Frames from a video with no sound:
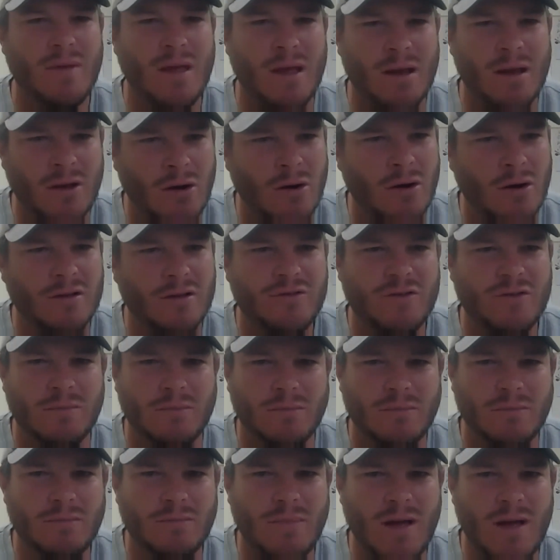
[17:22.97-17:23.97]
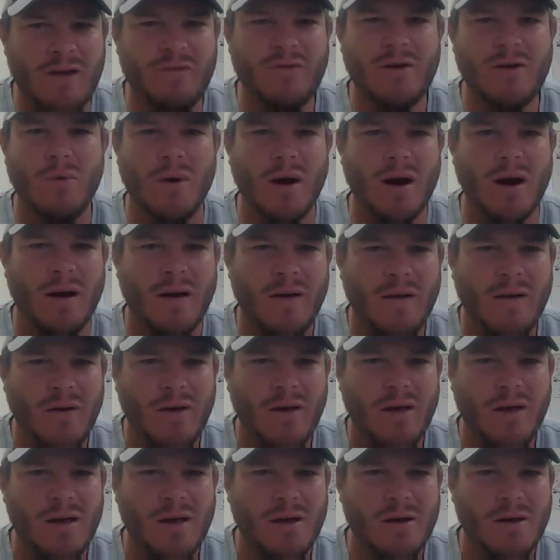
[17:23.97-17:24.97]
and girls from everywhere
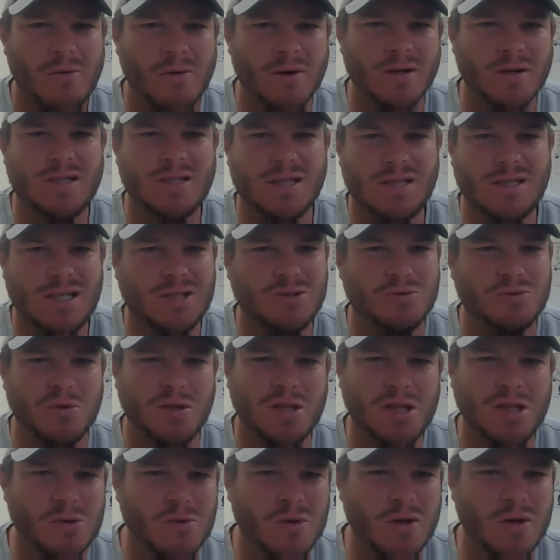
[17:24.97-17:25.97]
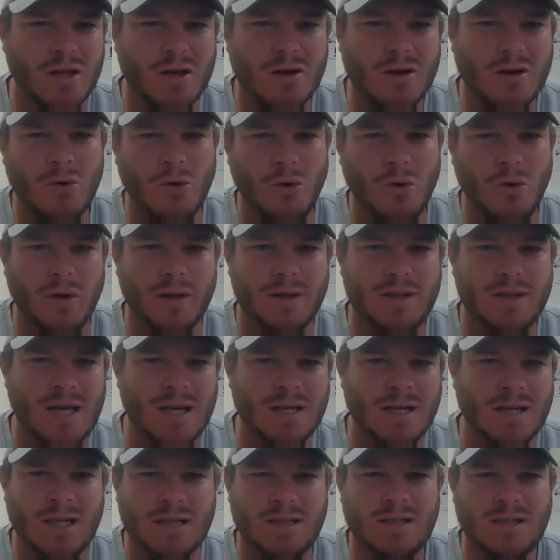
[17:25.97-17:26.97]
which is just really really cool.
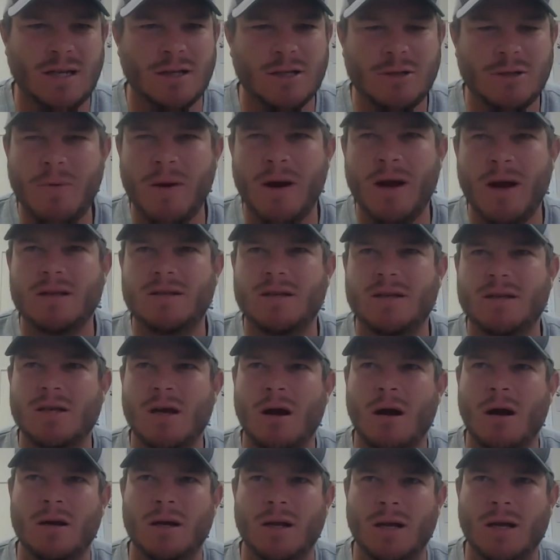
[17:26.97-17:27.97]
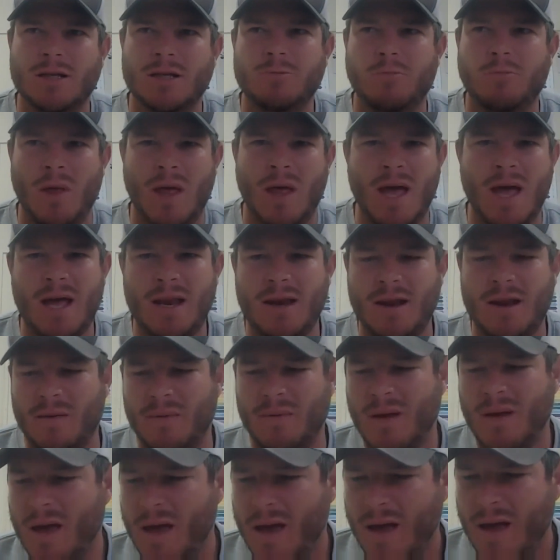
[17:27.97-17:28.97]
It's just an experience that's hard to explain,
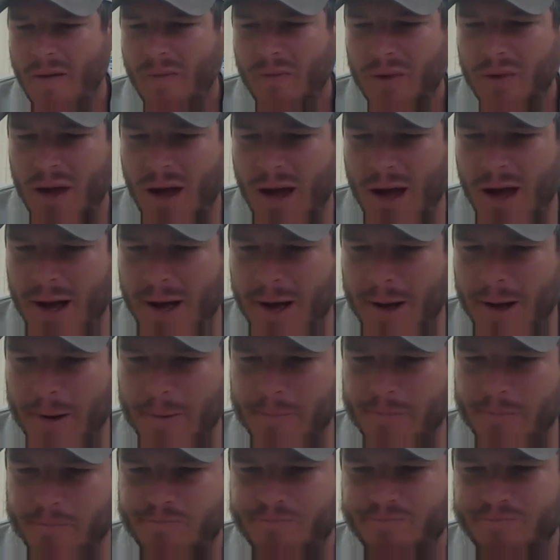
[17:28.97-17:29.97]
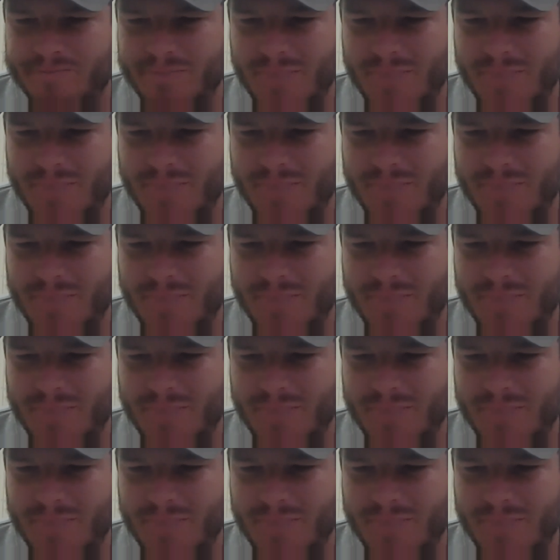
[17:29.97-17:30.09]
and um,